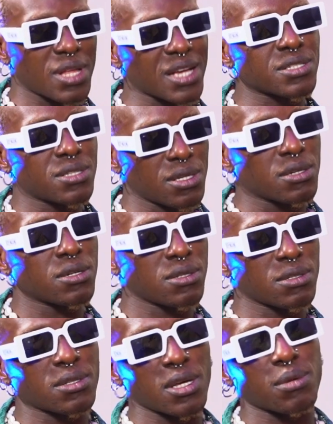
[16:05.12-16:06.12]
that's
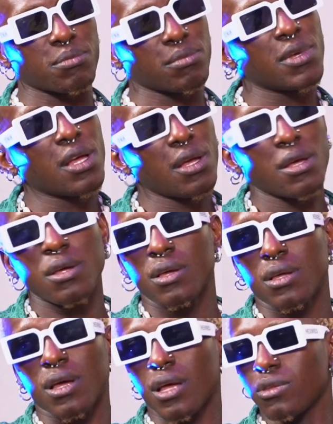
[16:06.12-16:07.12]
them
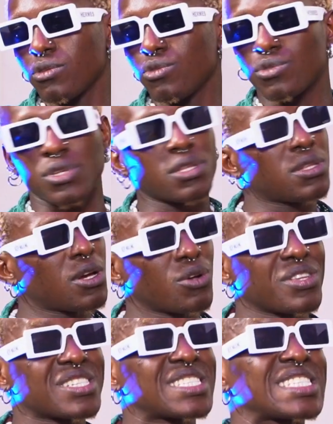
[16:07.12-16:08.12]
using their
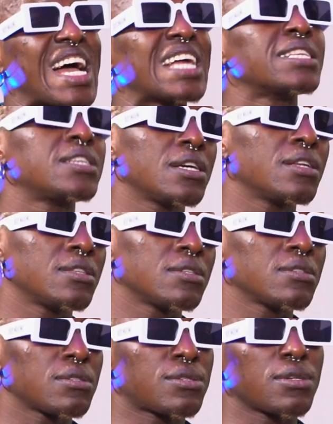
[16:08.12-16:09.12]

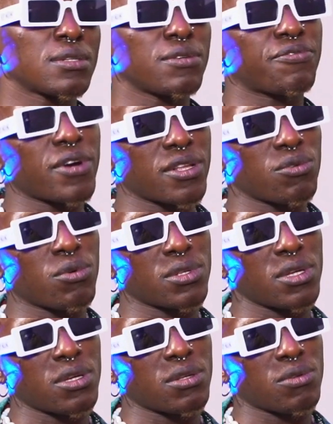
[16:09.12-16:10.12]
understanding to define what
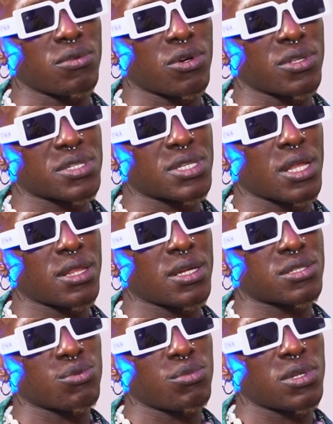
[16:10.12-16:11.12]
they don't understand that
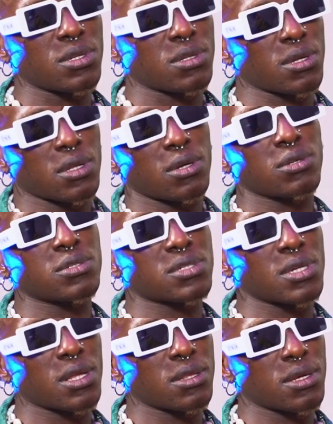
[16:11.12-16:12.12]
to mean. And I
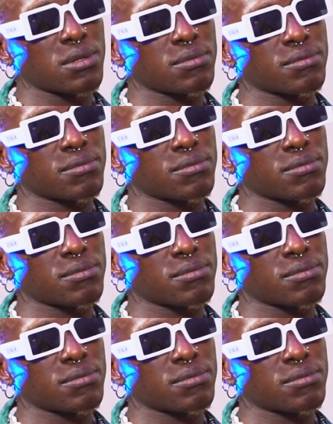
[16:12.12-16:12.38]
understand that.